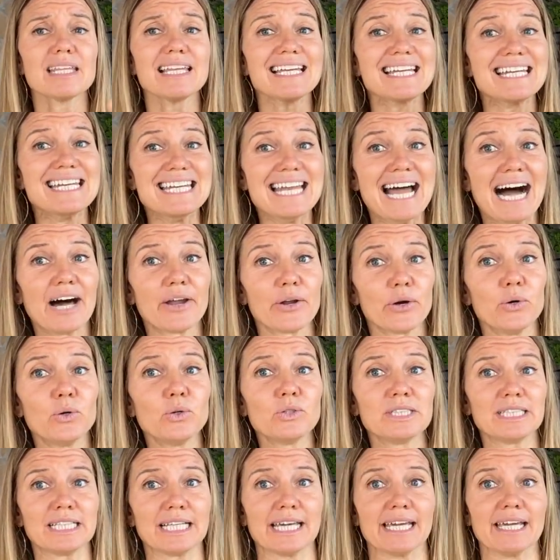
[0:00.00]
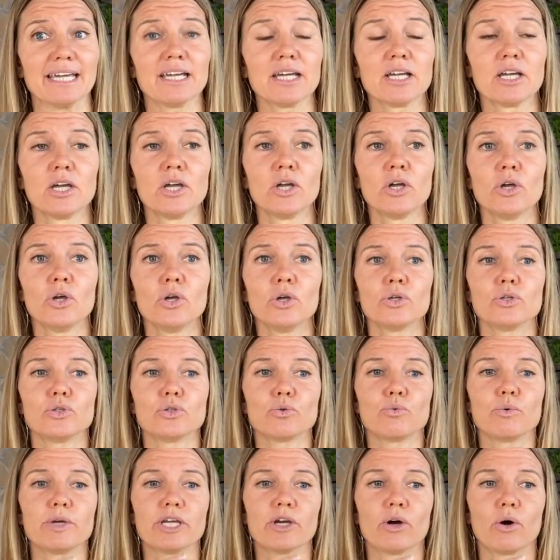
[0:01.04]
not only do
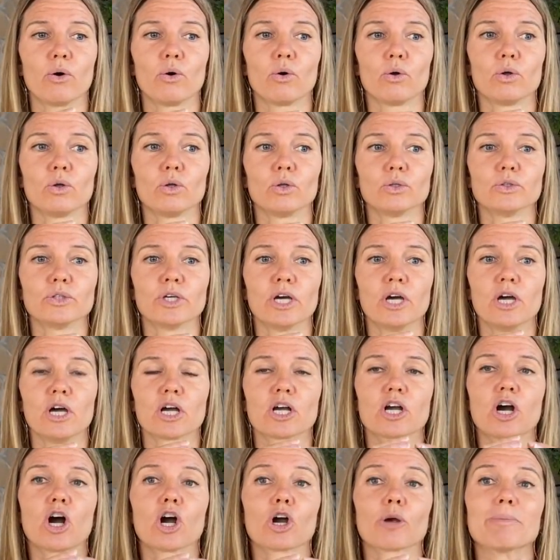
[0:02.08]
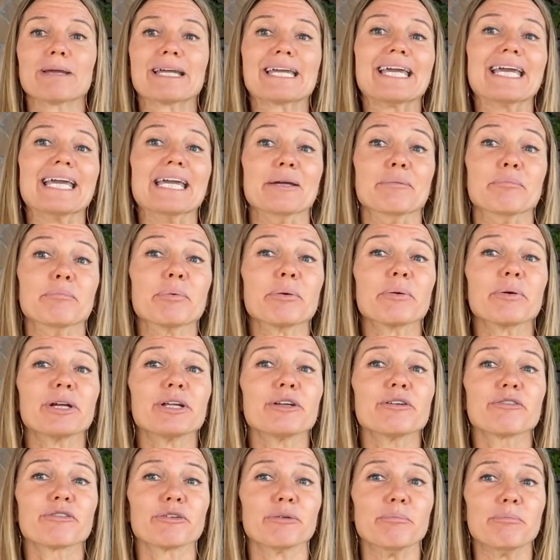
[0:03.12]
we hold karmic
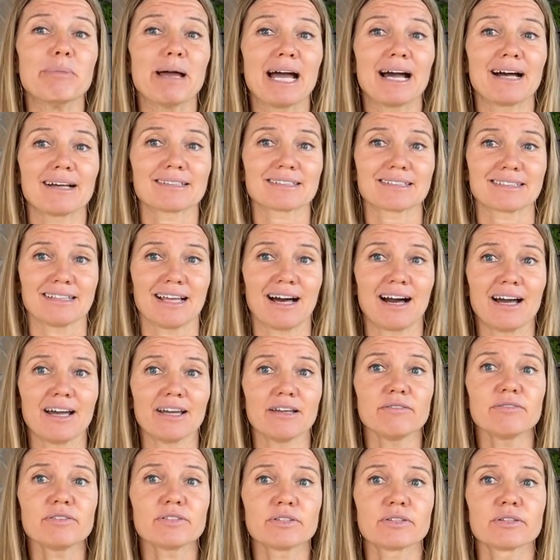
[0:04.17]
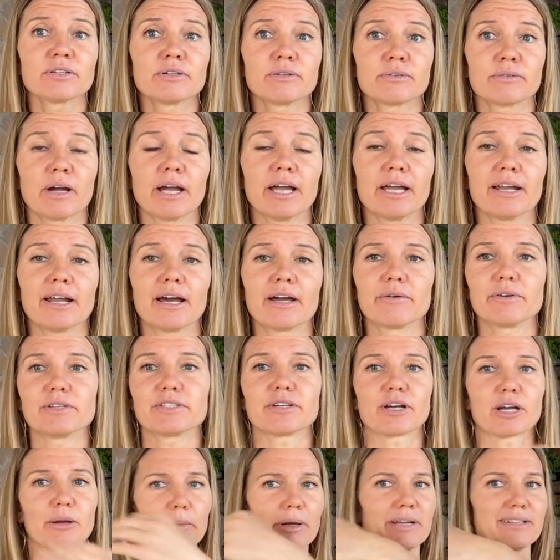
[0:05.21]
imprint from past lives, right? I always
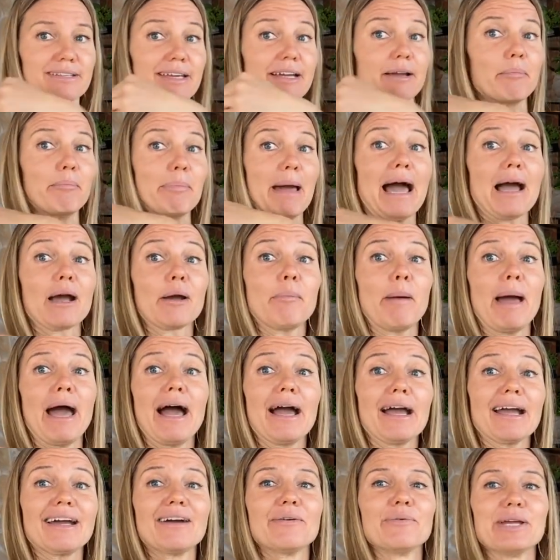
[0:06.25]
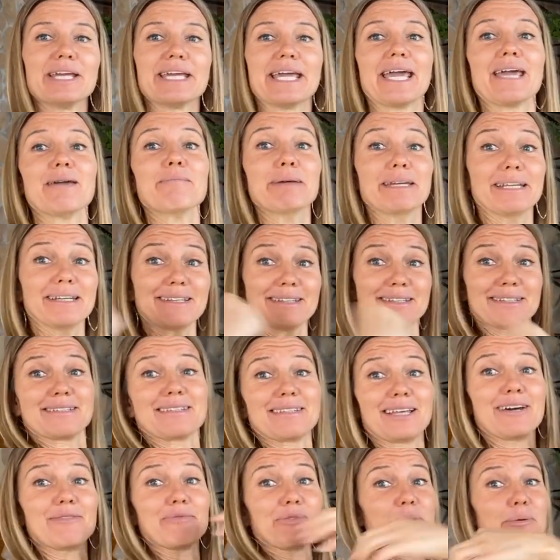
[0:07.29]
talk about it as like a backpack. We came into this
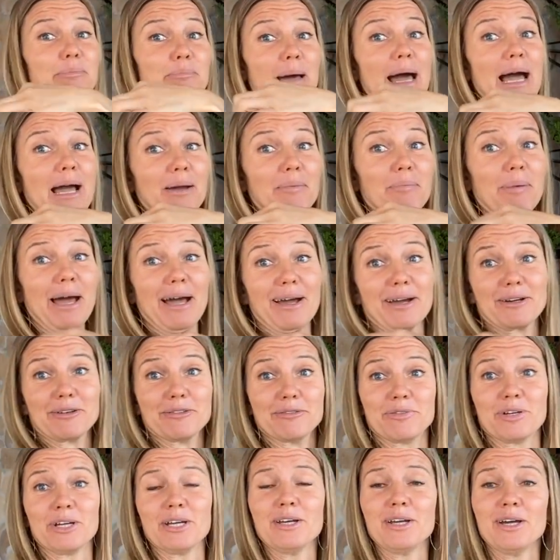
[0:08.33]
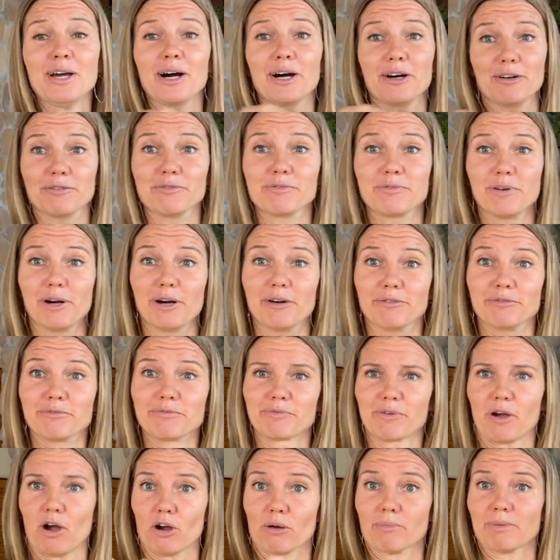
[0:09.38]
life with a backpack of
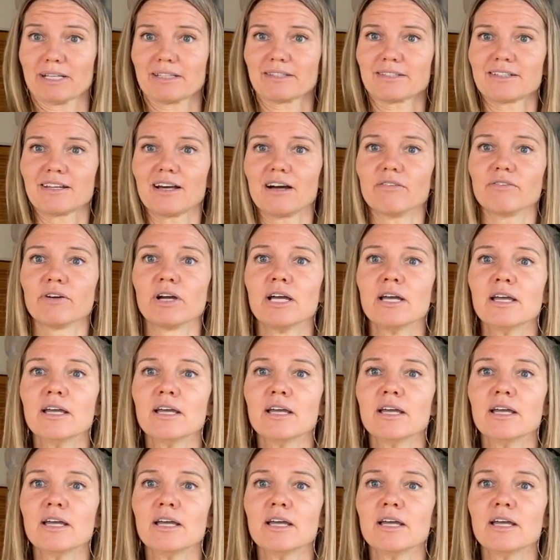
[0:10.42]
karmic stuff.